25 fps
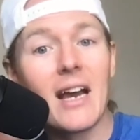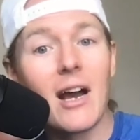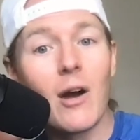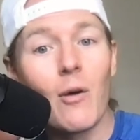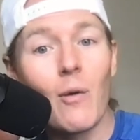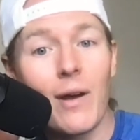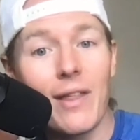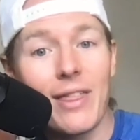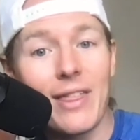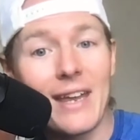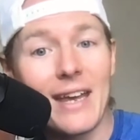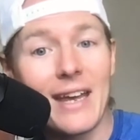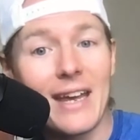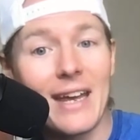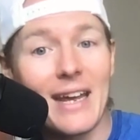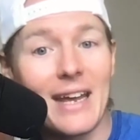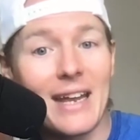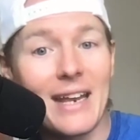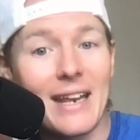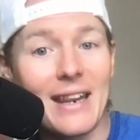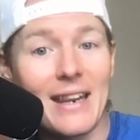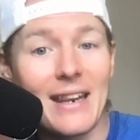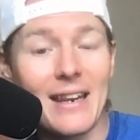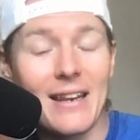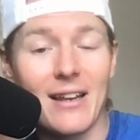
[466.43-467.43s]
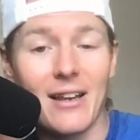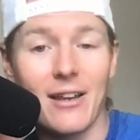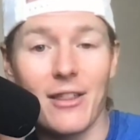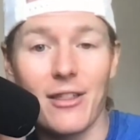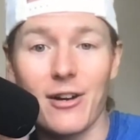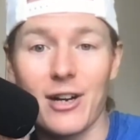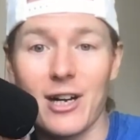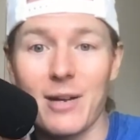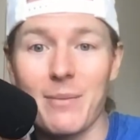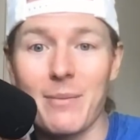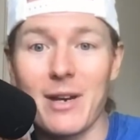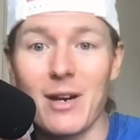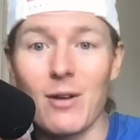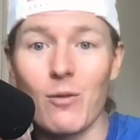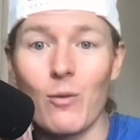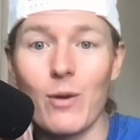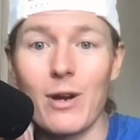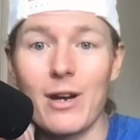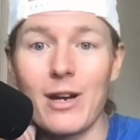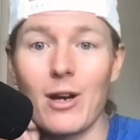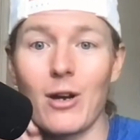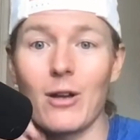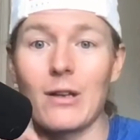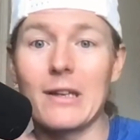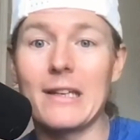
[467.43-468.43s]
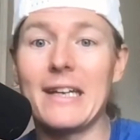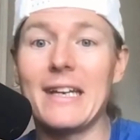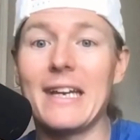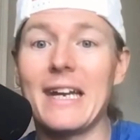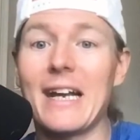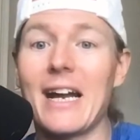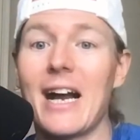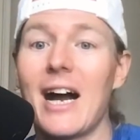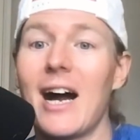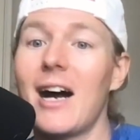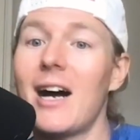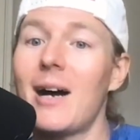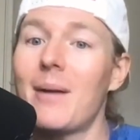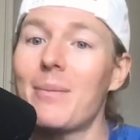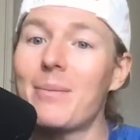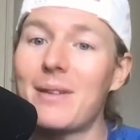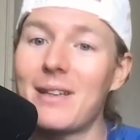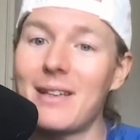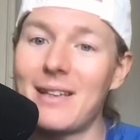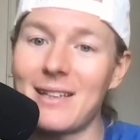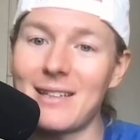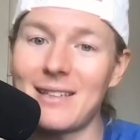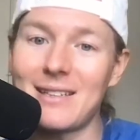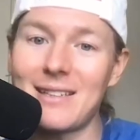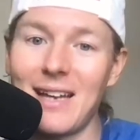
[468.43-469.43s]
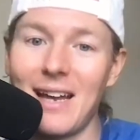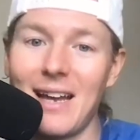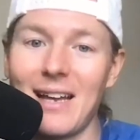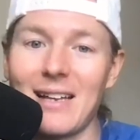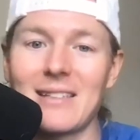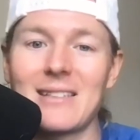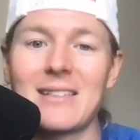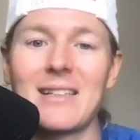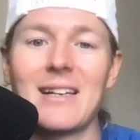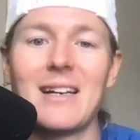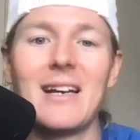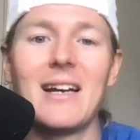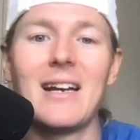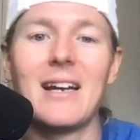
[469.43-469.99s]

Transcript: within the 30-minute window leading up to this test,